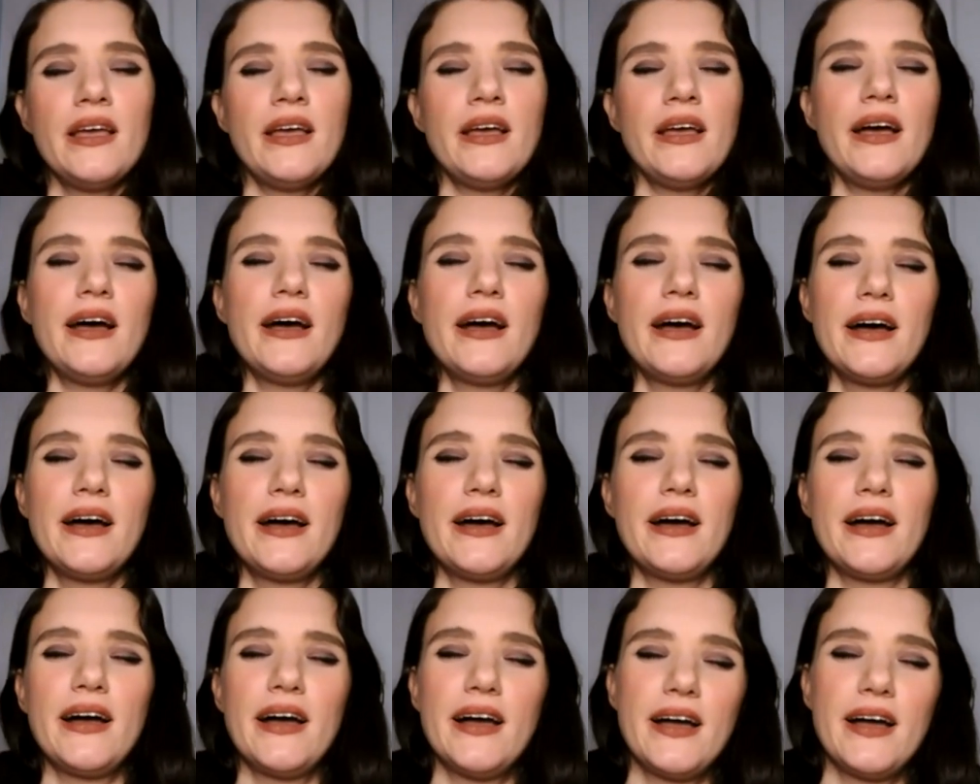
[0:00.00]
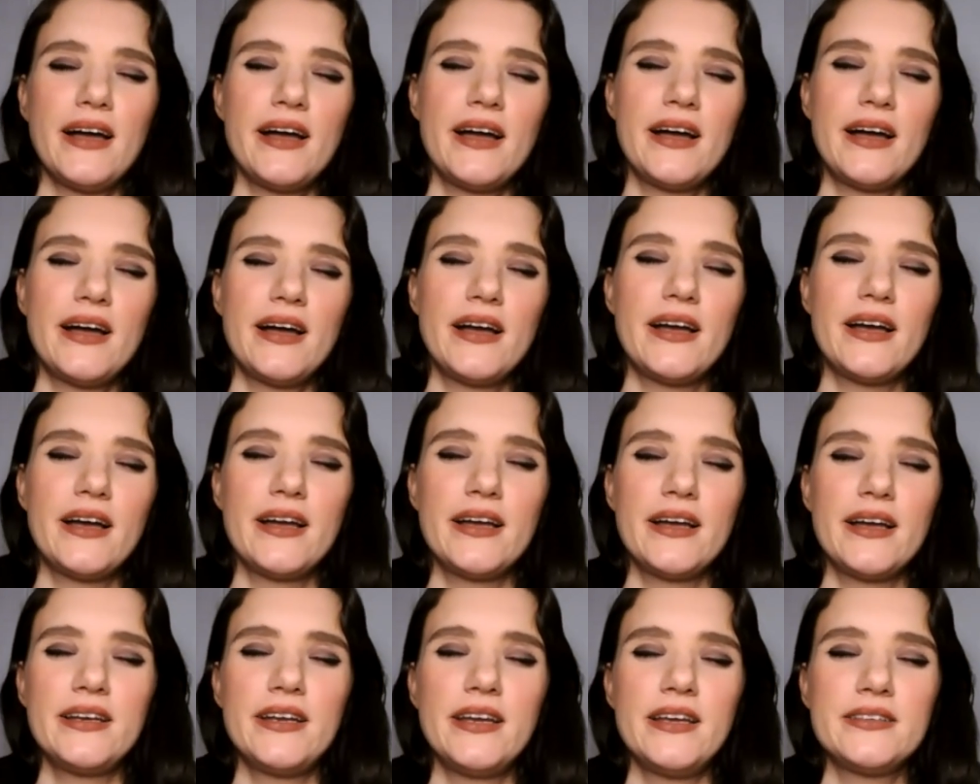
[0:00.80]
Ah,
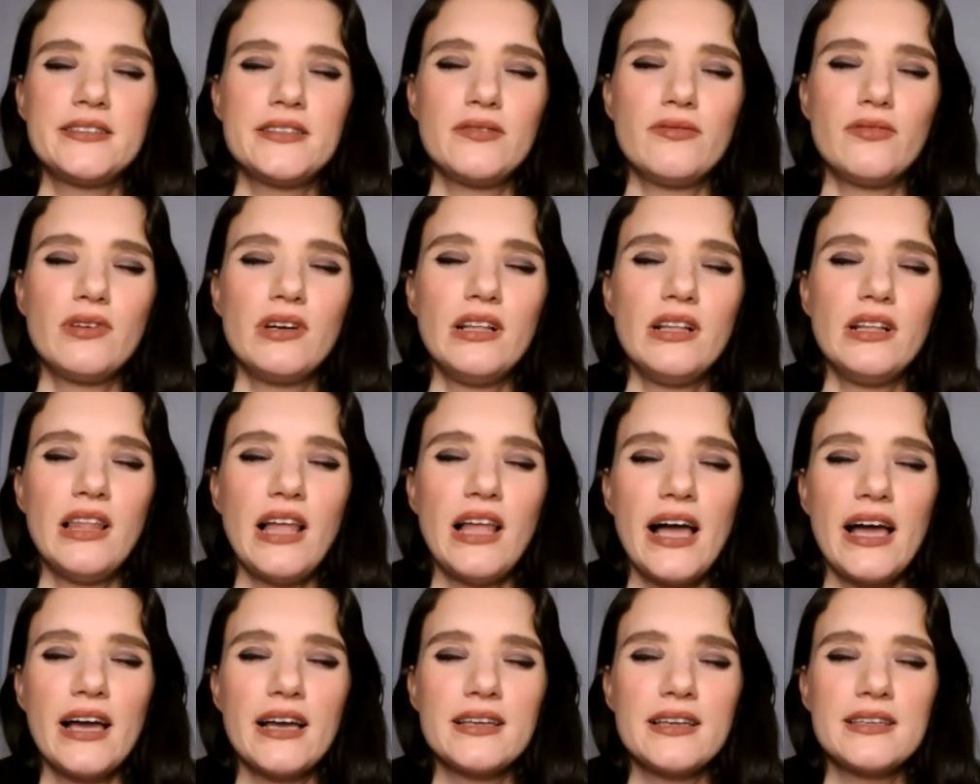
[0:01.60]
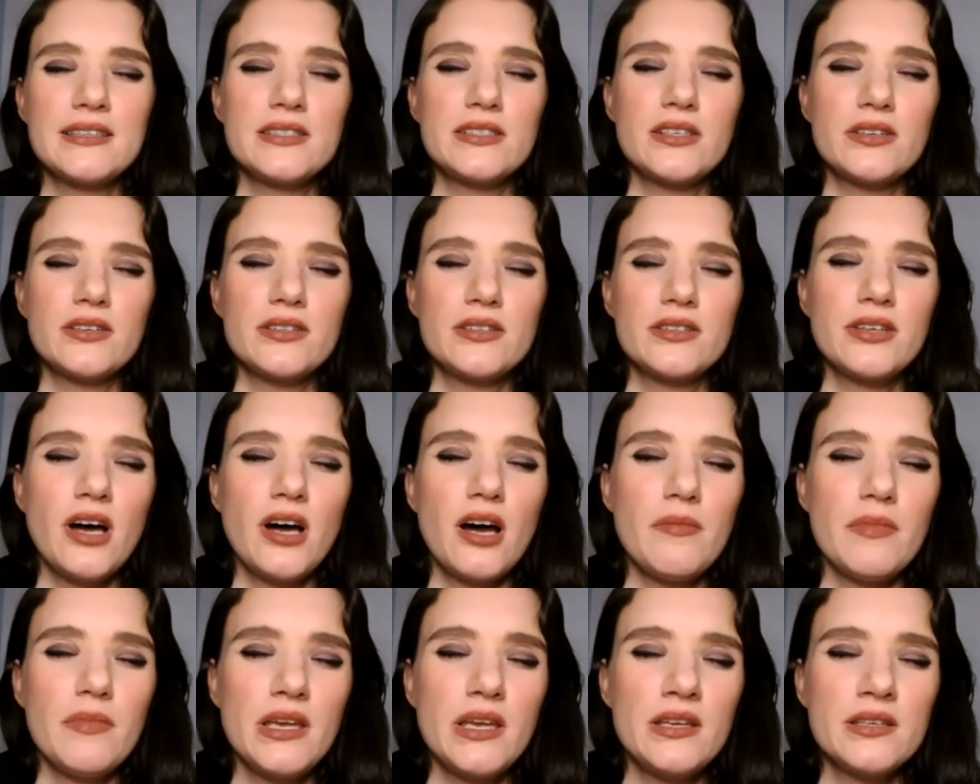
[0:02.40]
nice and relaxed. Our
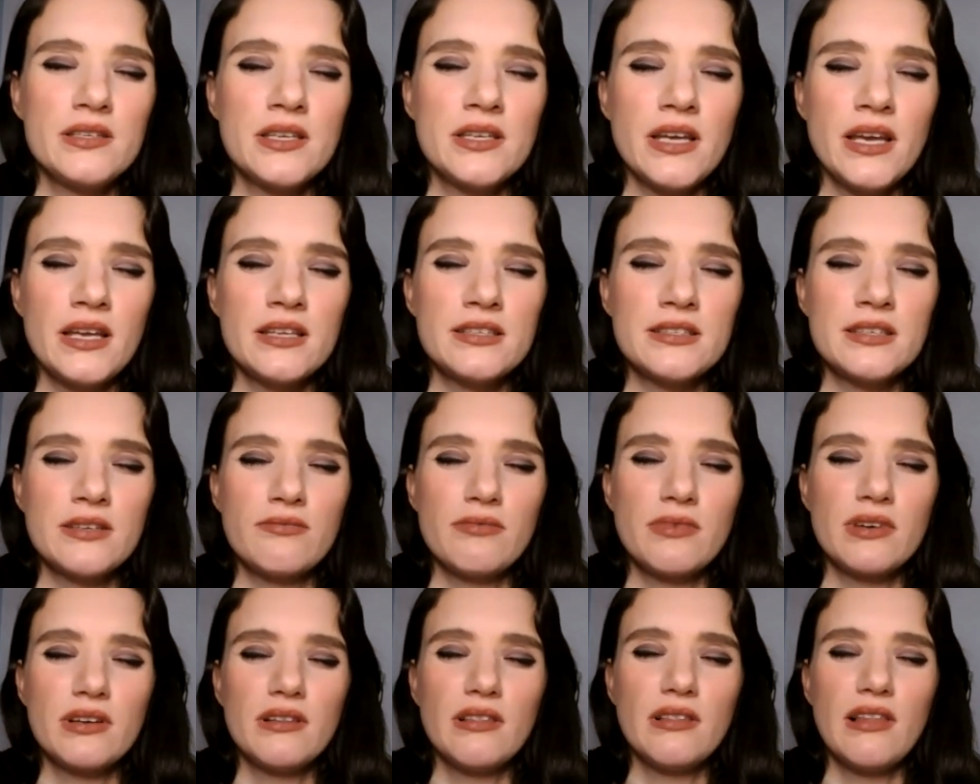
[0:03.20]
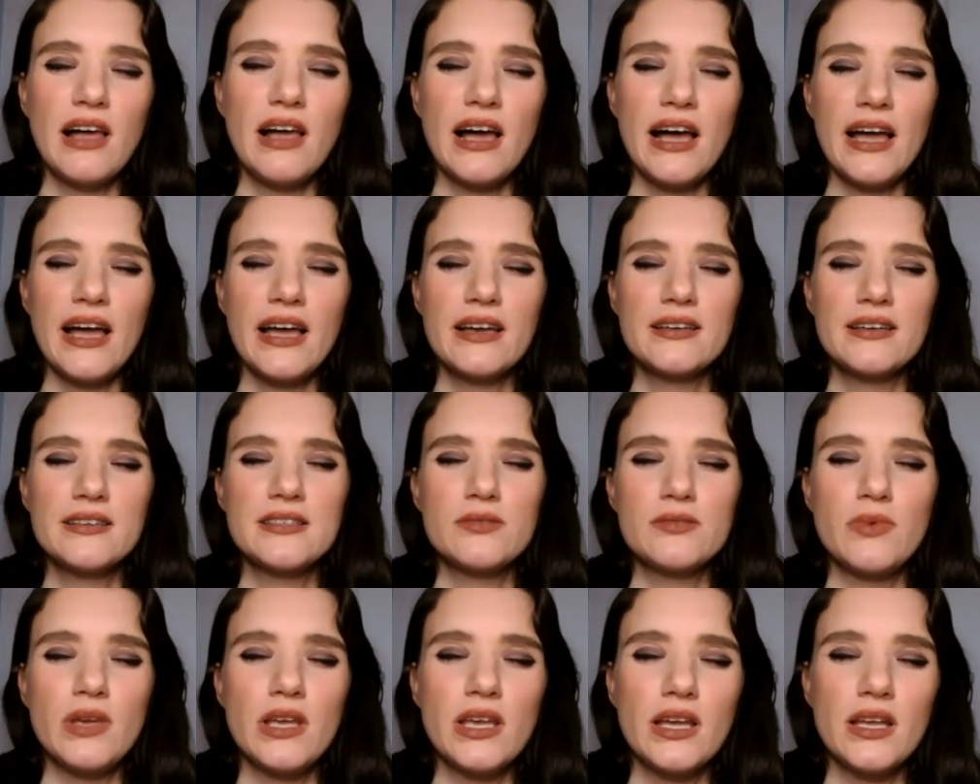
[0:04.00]
tummy is nice and relaxed.
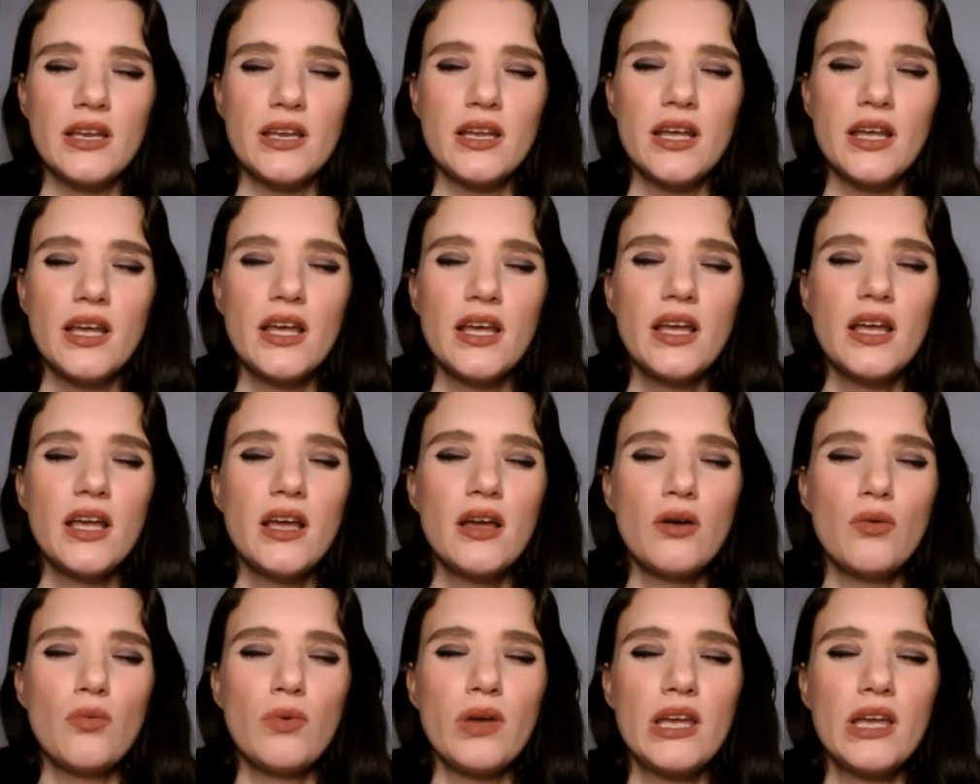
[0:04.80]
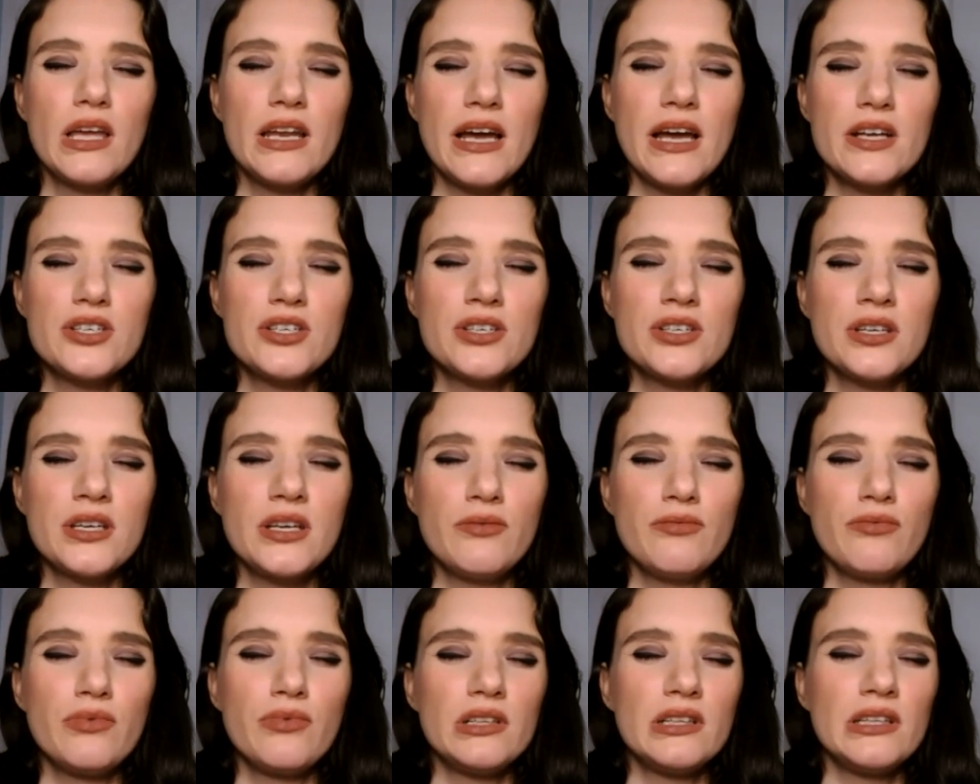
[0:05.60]
We can actually
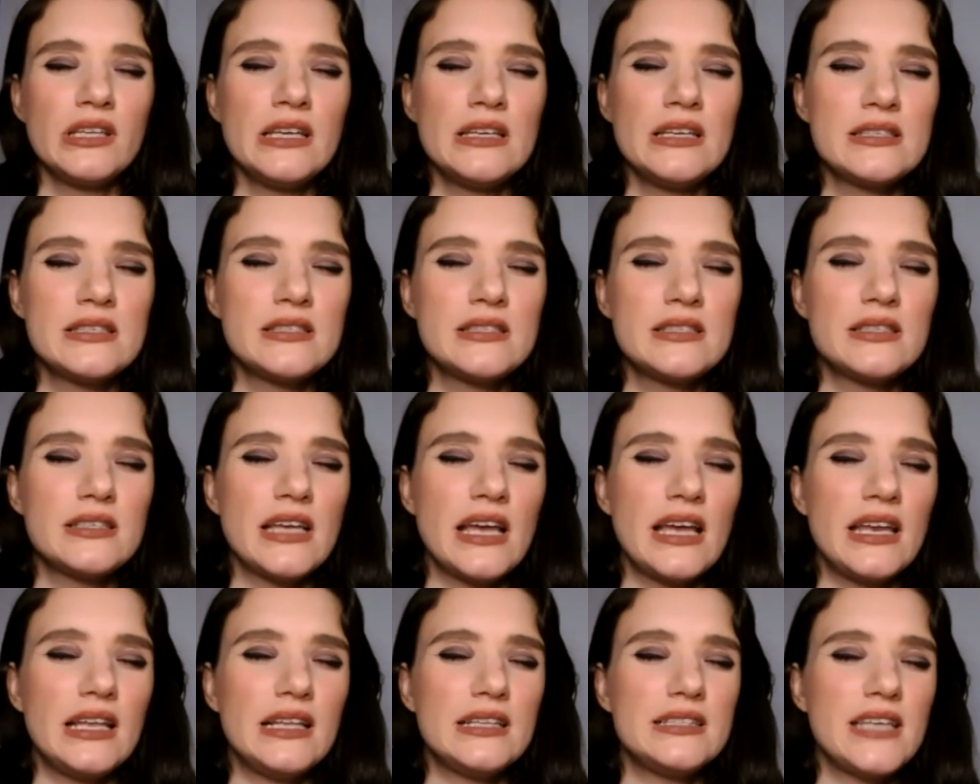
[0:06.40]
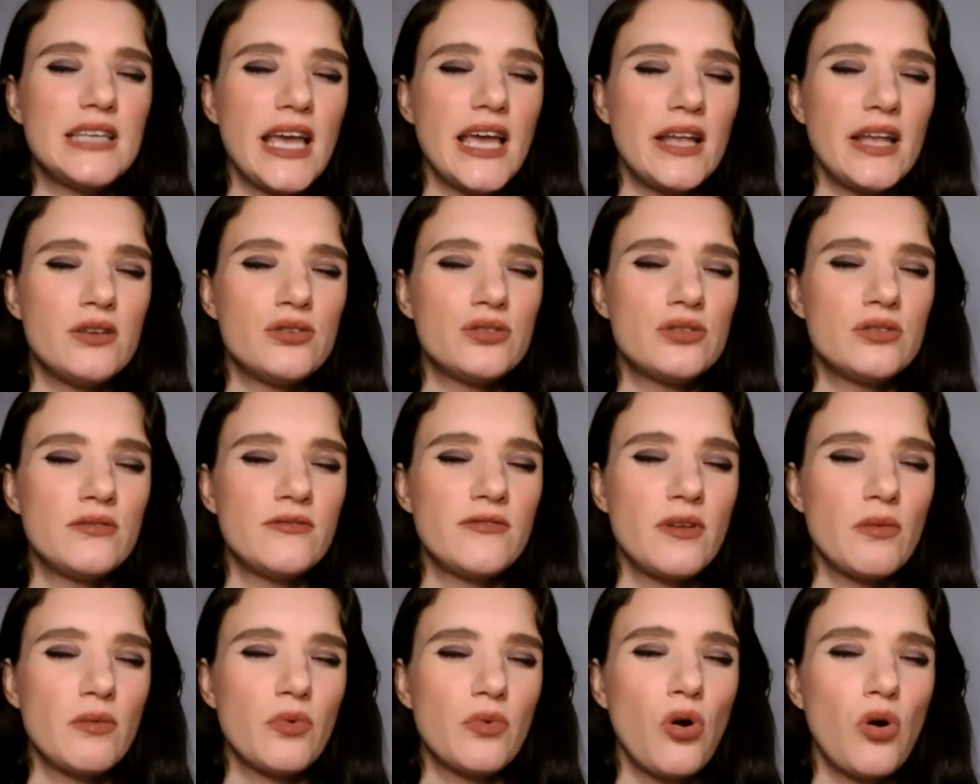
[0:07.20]
release any tension
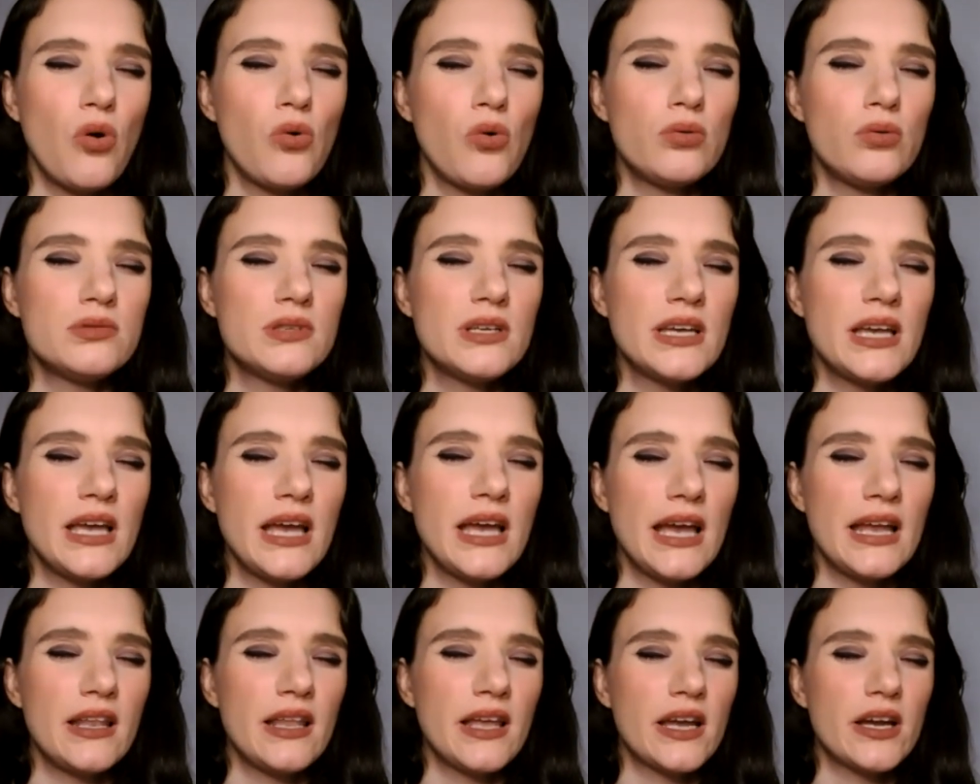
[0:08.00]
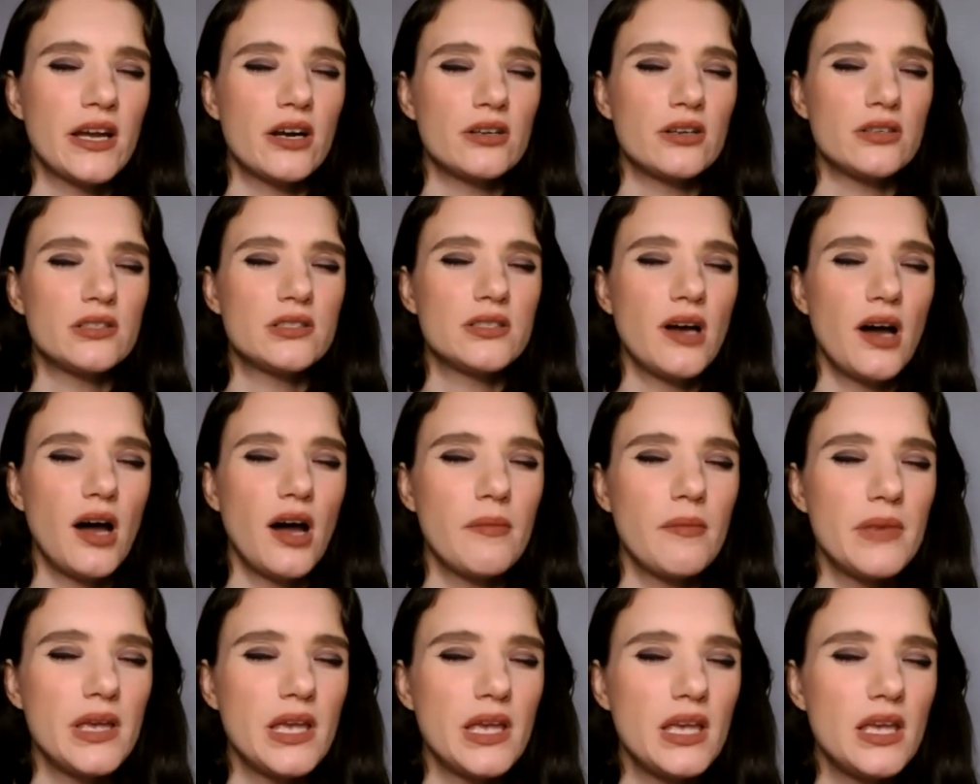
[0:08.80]
that we're holding in, like, our
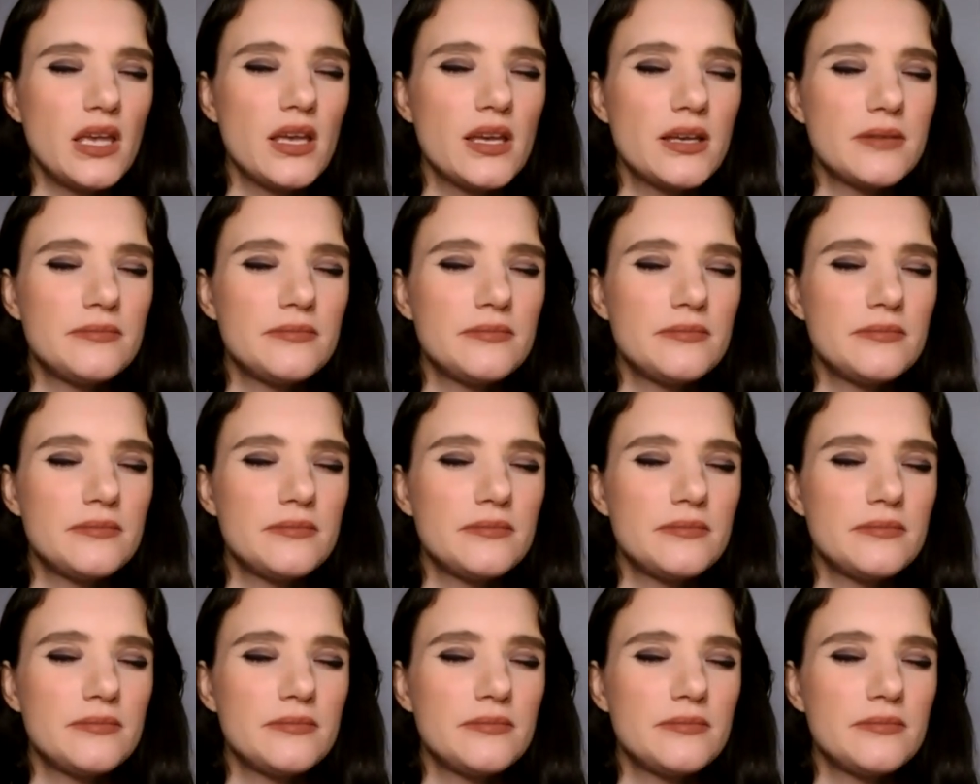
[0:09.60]
tummy.